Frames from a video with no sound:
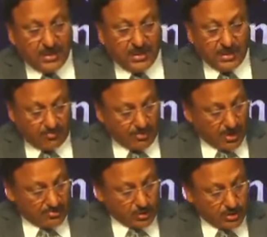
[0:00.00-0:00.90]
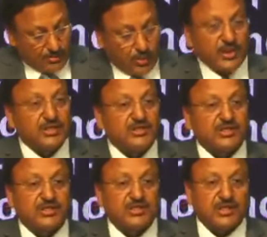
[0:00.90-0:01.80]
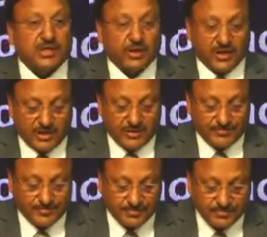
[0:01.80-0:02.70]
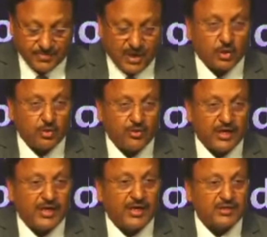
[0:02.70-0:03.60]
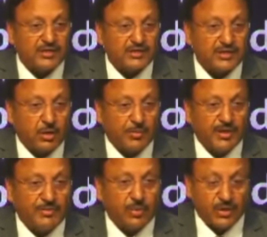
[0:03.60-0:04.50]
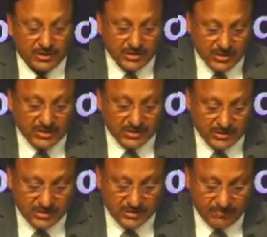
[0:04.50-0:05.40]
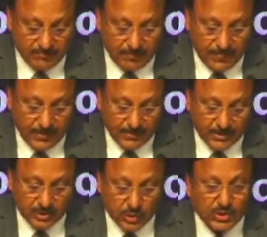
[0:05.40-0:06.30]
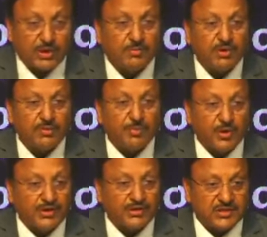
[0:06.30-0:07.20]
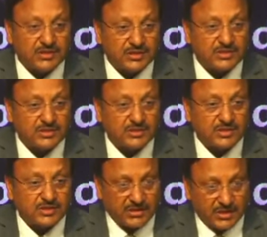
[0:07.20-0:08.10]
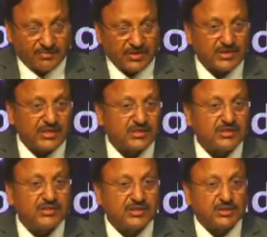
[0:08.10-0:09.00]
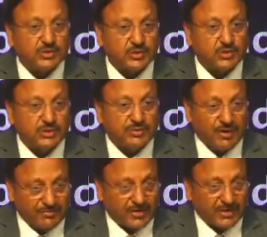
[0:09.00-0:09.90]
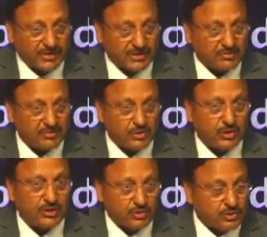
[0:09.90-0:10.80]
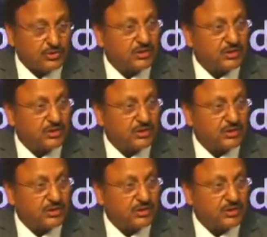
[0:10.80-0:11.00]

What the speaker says: If we come to the polling stations accordingly, how do we conduct this in how many polling stations? The total number of polling stations, state-wise list is here to you, the bifurcation, which you can use,